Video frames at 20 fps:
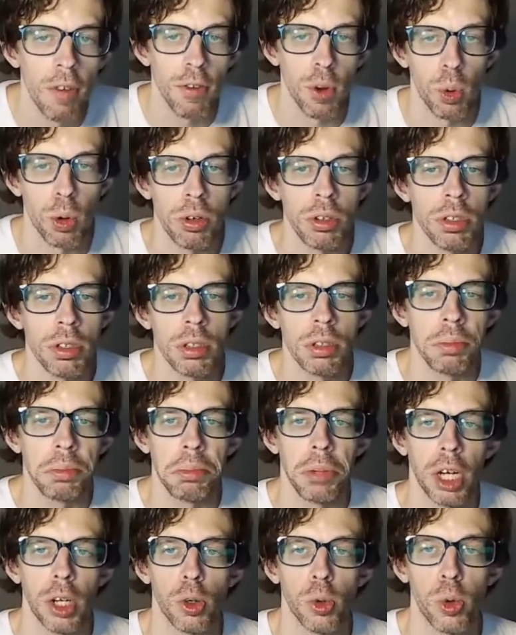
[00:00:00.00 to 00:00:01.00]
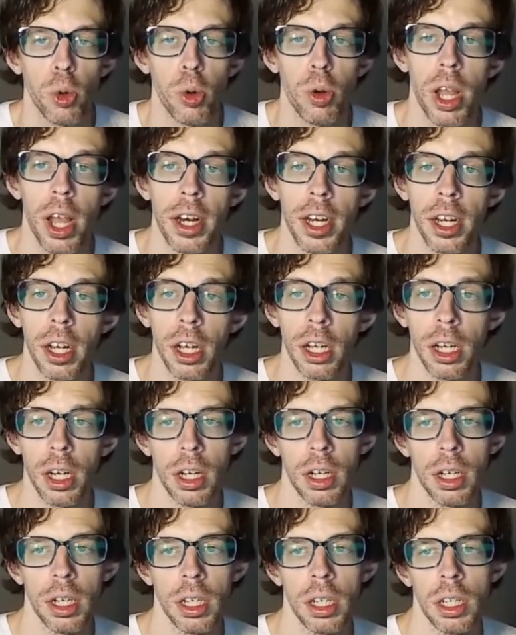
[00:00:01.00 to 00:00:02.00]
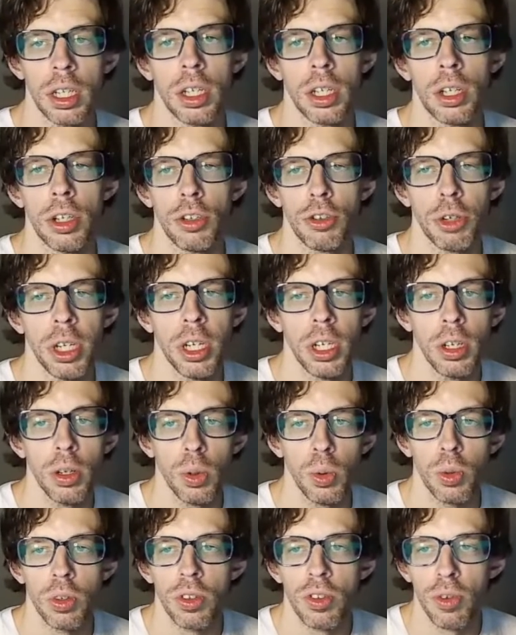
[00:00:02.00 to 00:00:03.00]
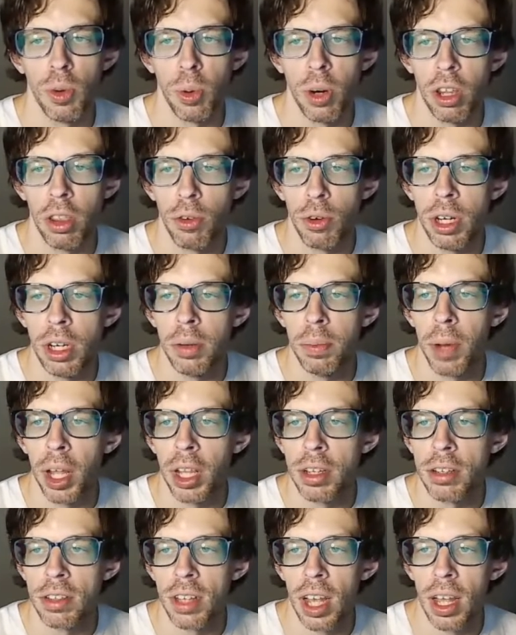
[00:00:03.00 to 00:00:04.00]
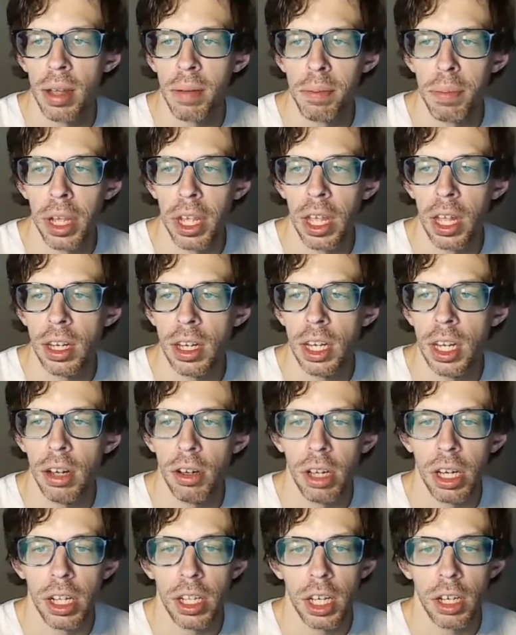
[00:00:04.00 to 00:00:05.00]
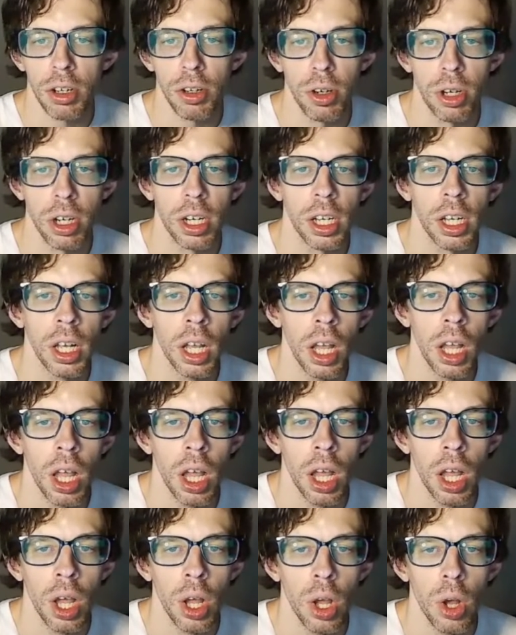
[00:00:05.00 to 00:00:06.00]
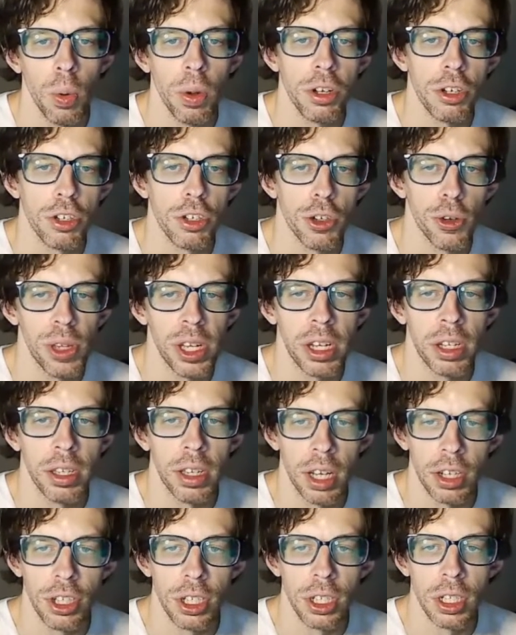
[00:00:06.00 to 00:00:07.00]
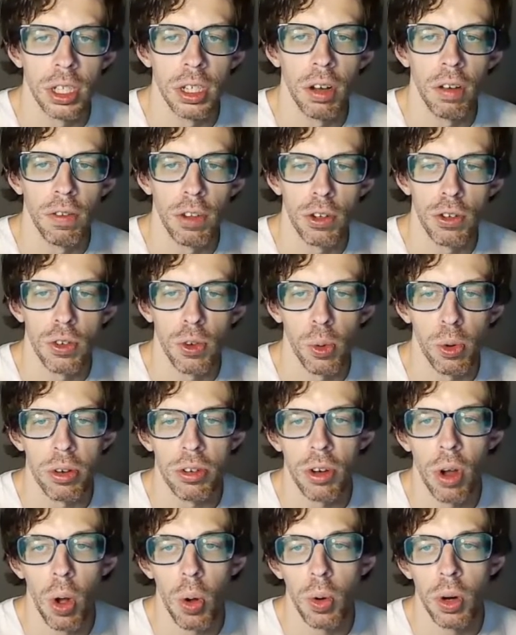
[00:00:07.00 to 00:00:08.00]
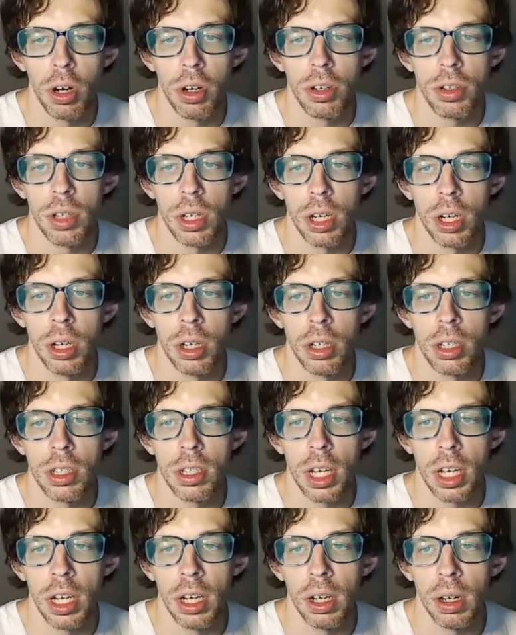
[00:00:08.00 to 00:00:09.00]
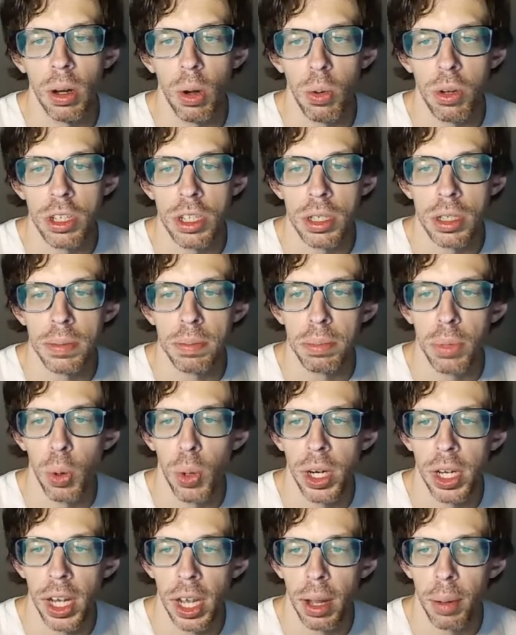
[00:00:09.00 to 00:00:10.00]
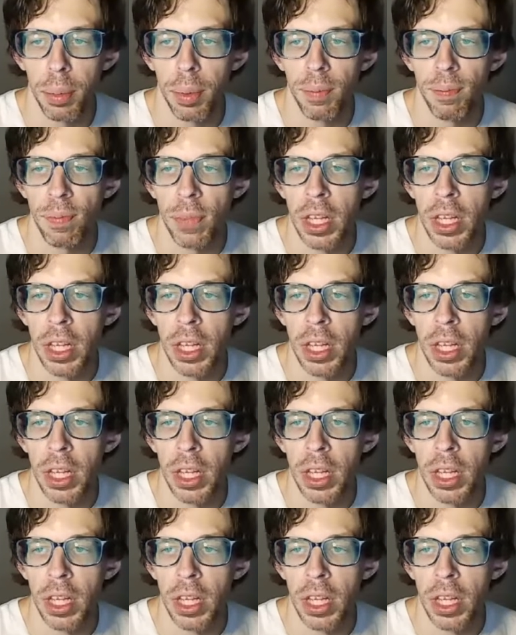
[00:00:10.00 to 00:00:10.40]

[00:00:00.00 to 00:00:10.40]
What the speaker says: Of course, McElroy had a gun. Trina, who was 23 by this time, began yelling at the clerk, which drew the attention of the store's owners, Ernst and Lois Bowenkamp.